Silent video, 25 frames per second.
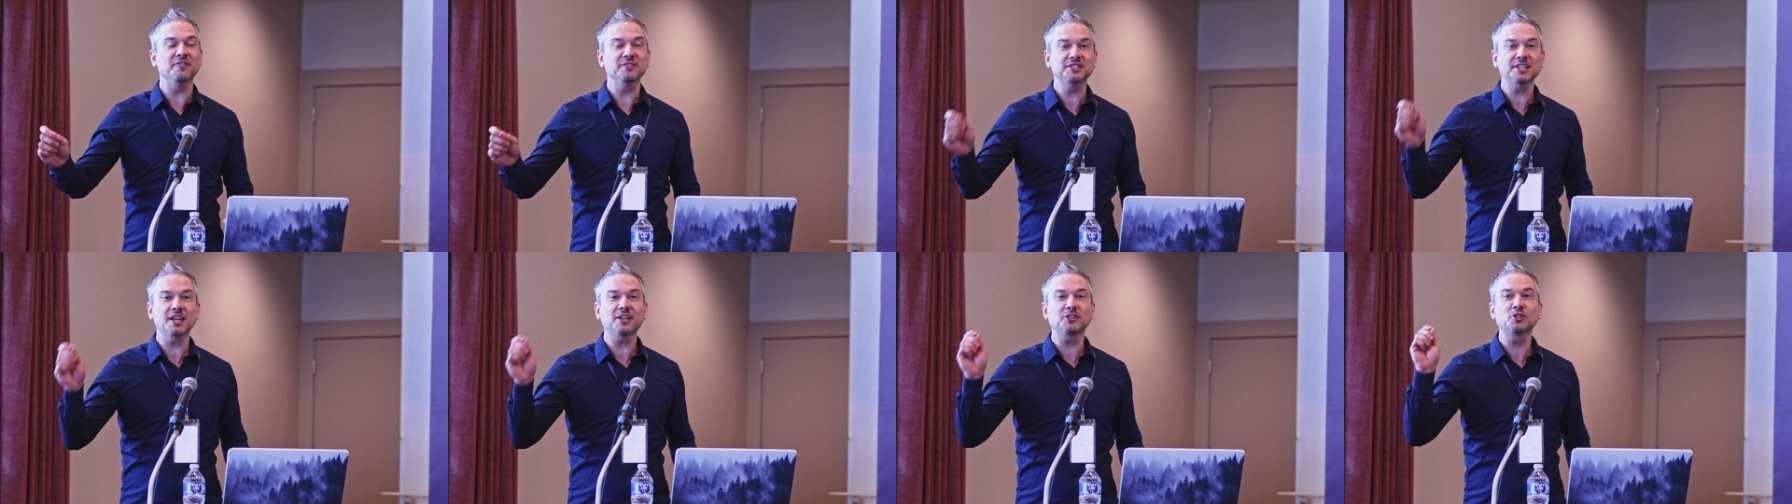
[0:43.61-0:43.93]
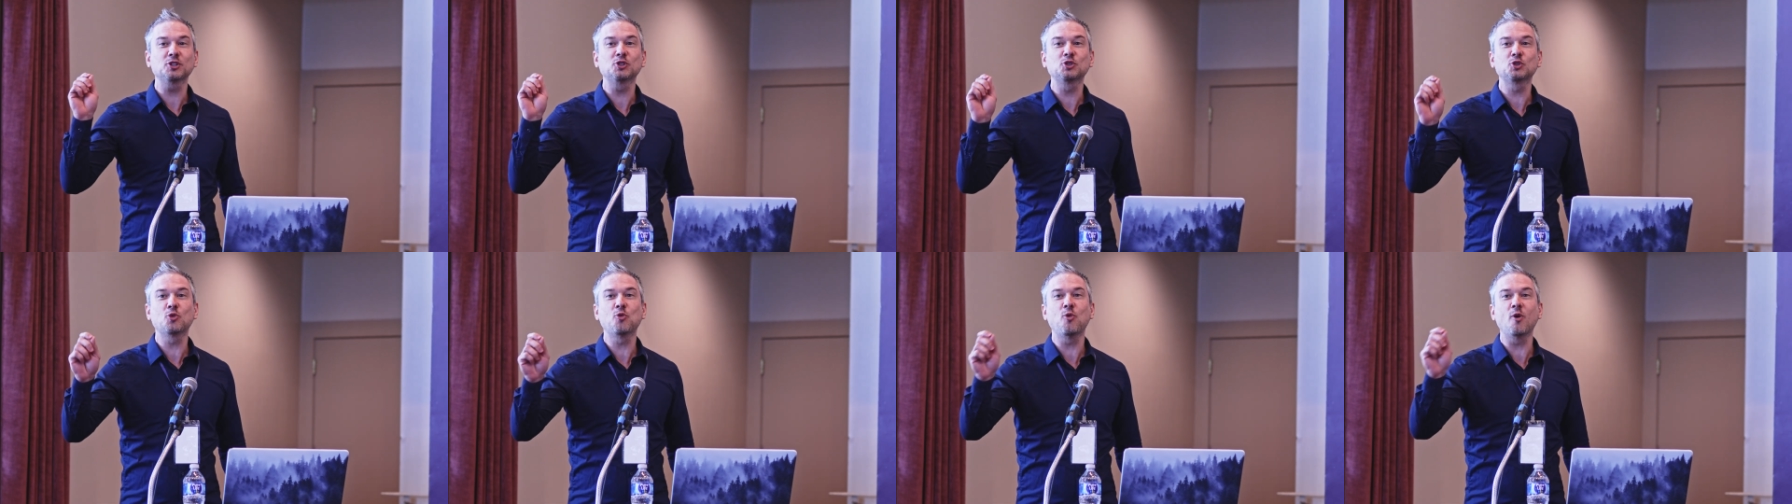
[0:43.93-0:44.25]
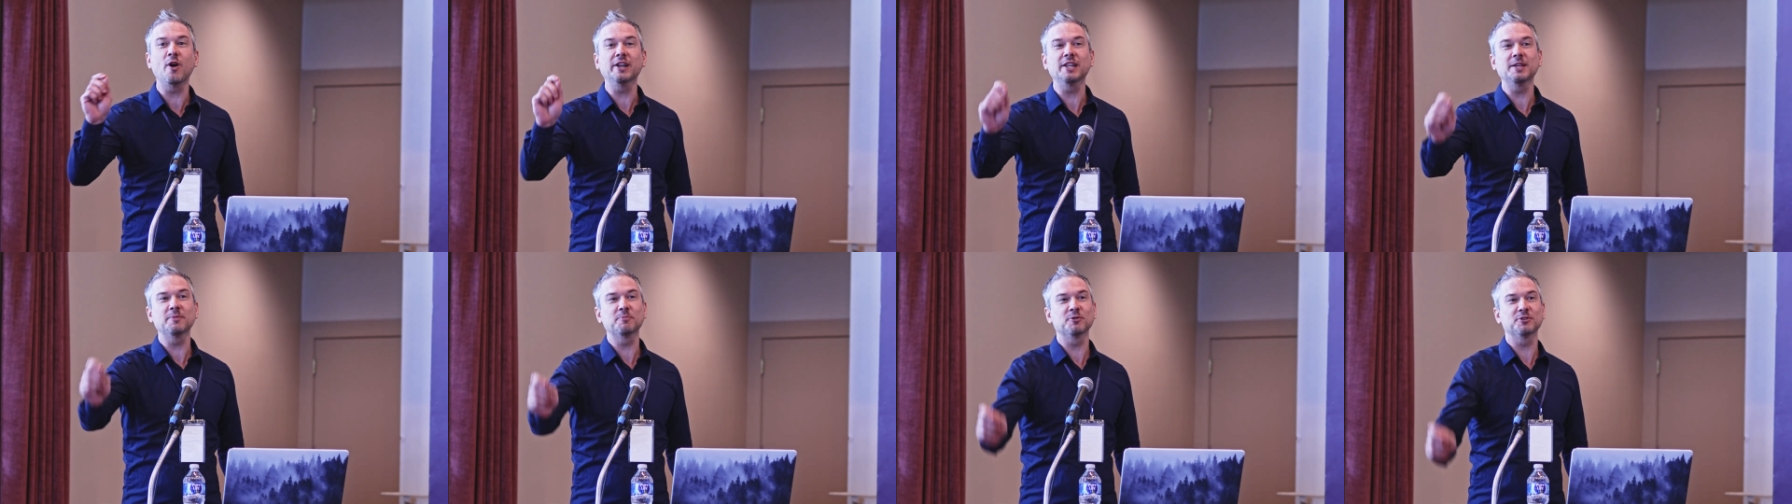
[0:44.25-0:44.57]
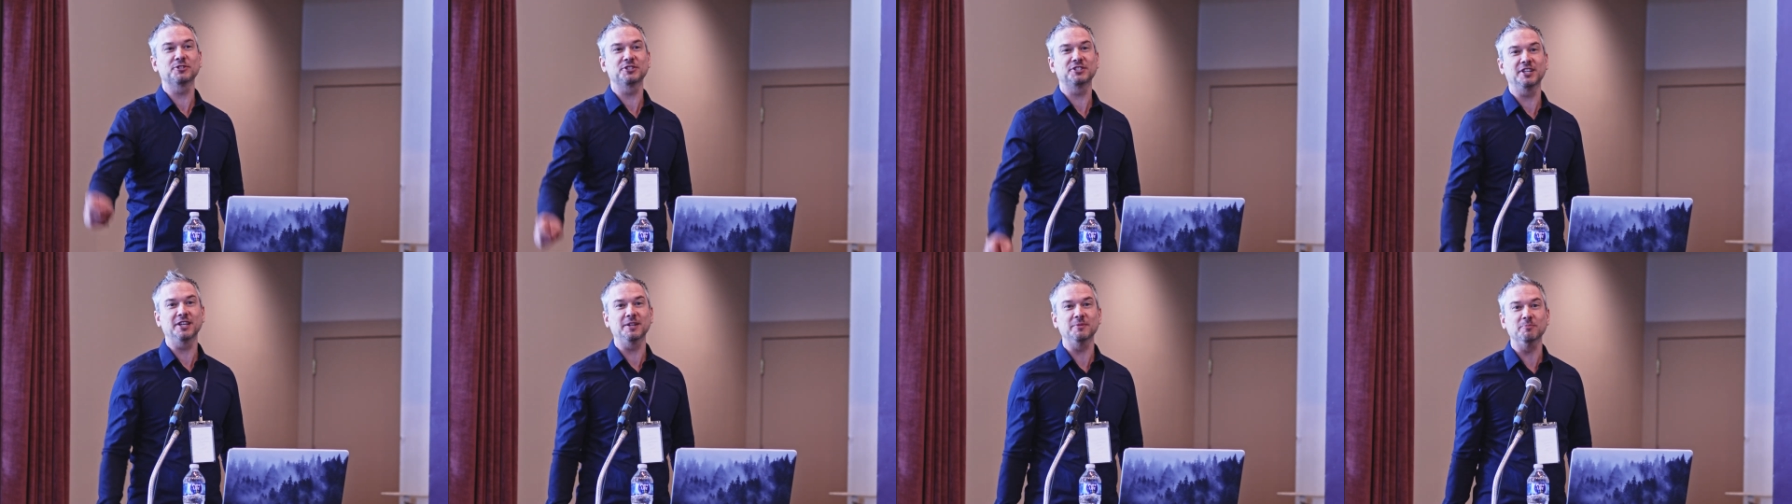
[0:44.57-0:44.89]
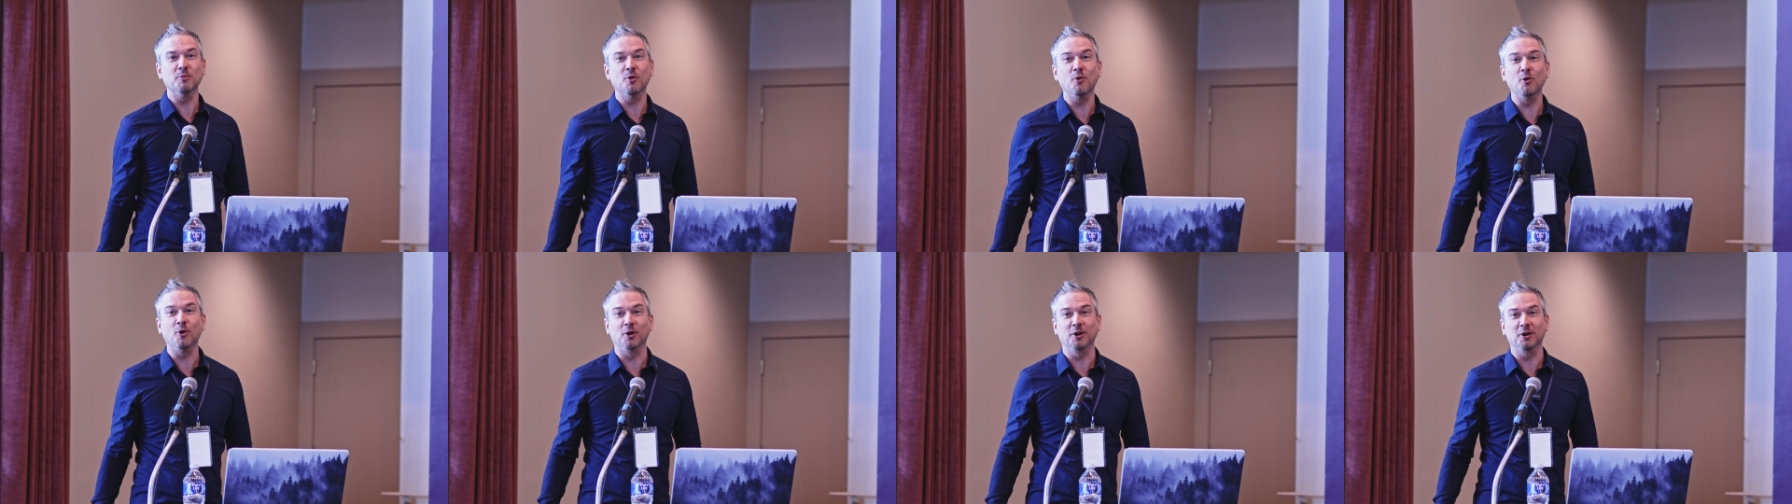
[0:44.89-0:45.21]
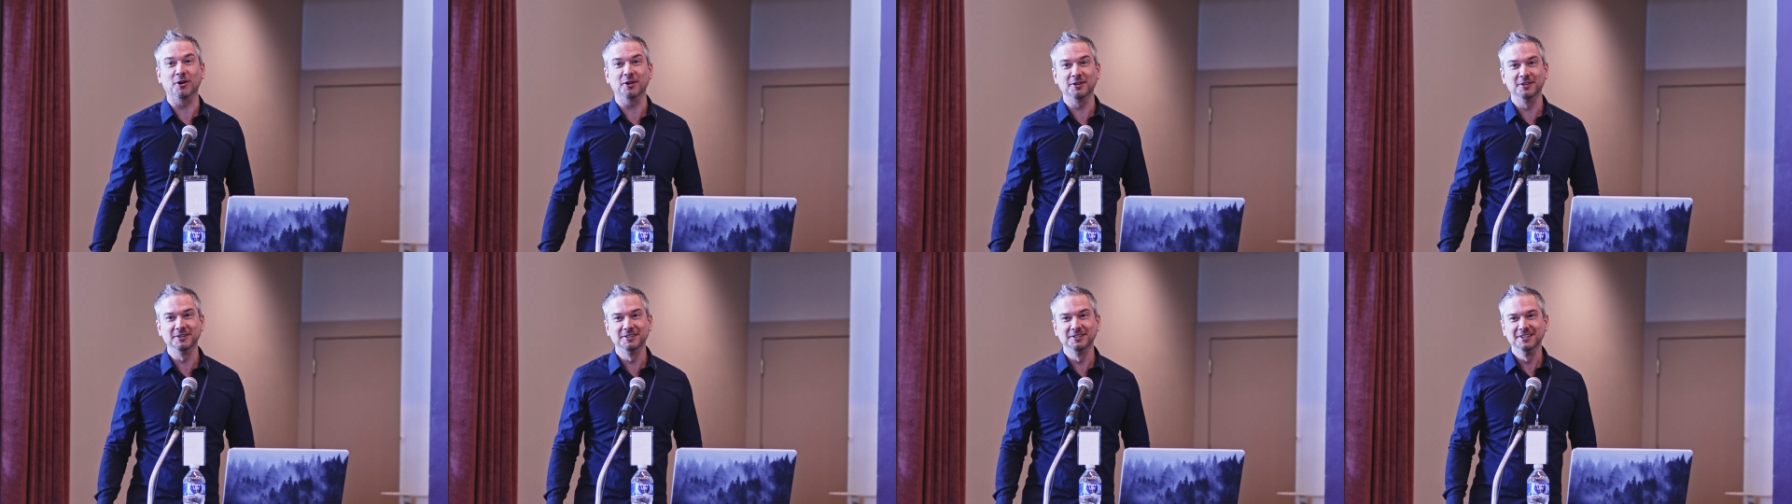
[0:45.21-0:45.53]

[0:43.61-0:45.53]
It's actually 20% more.